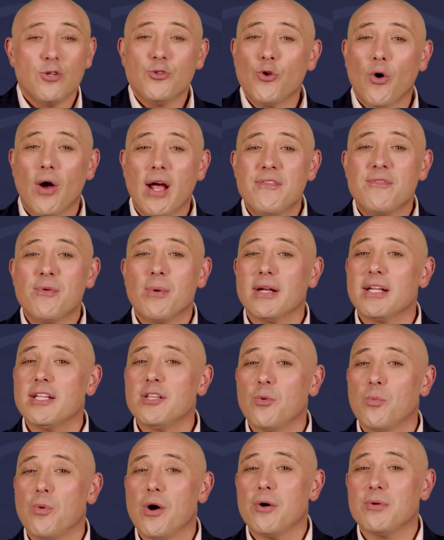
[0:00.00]
Not everyone in
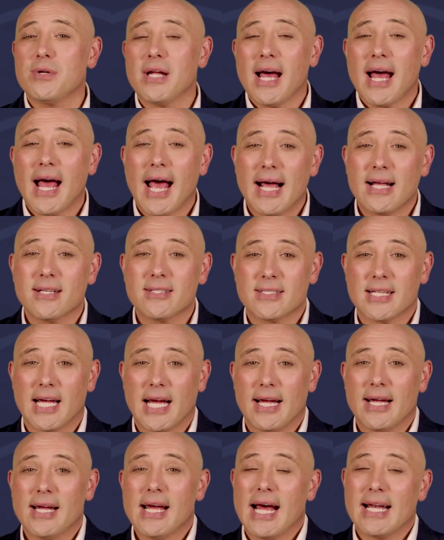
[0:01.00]
the world has
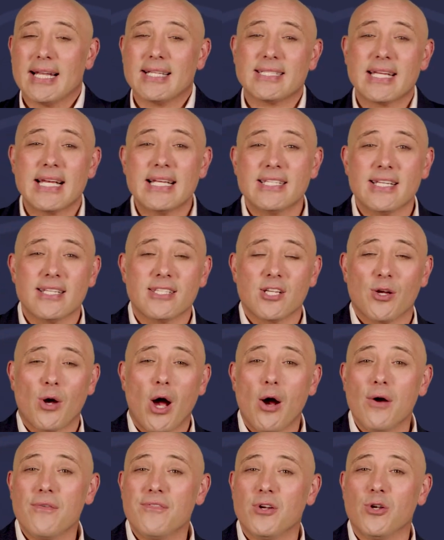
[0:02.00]
that, and it's easy to
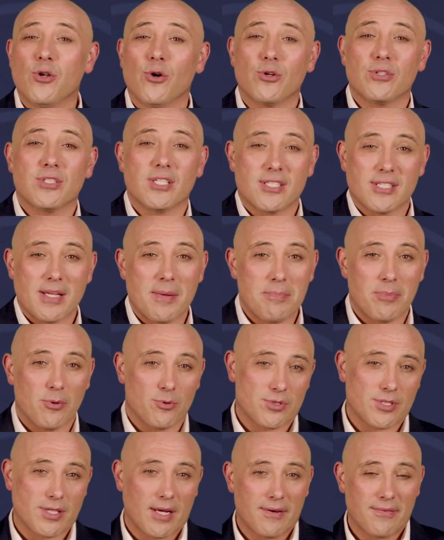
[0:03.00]
overlook the
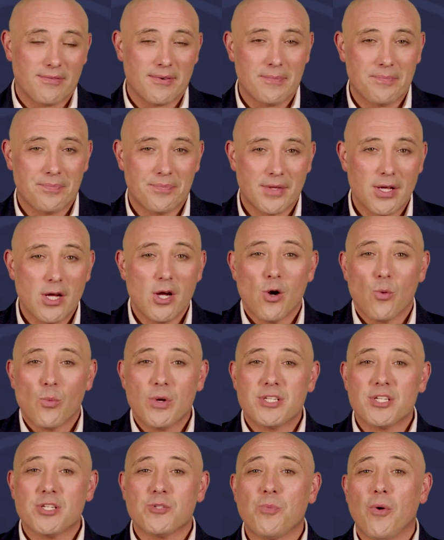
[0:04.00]
simple stuff.
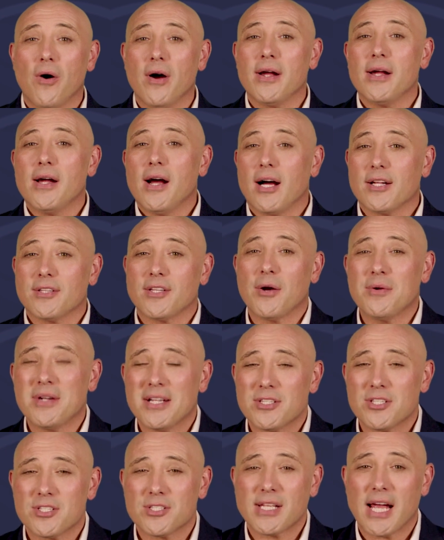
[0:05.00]
Which is why I don't
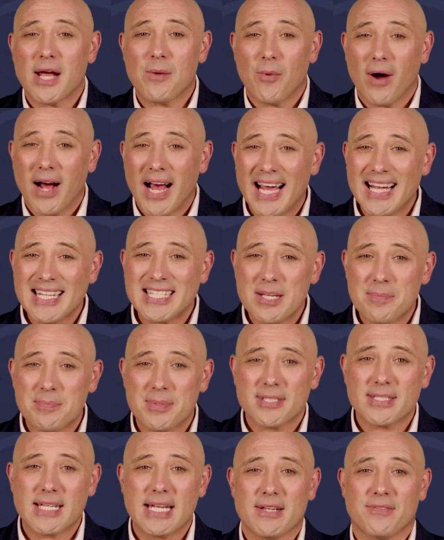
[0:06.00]
understand why
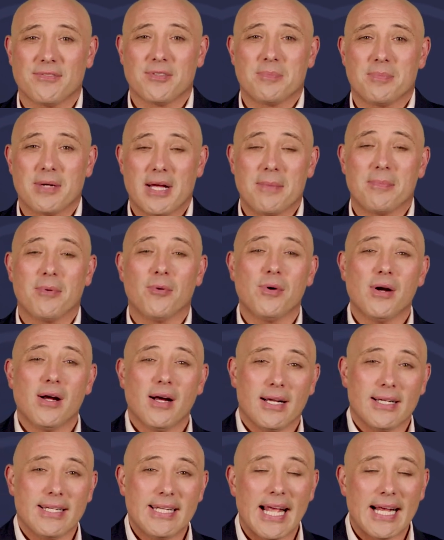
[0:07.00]
80% of the people
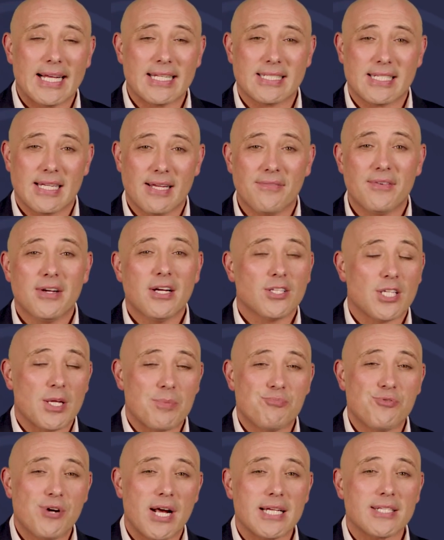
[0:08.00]
are negative,
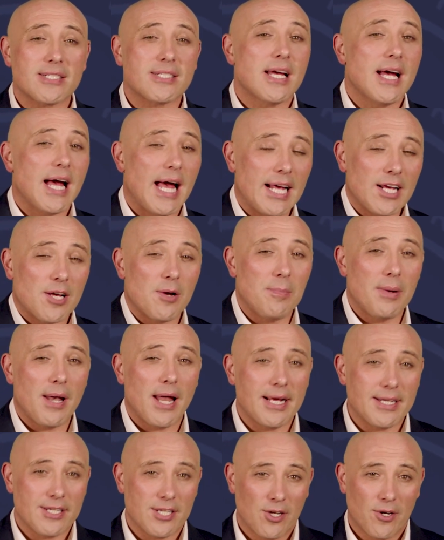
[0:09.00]
depressed, and
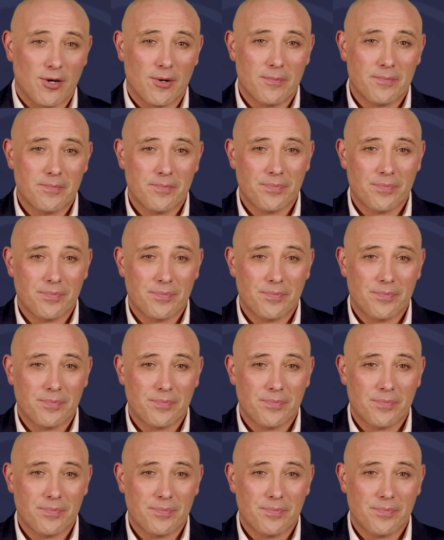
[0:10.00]
complain a lot.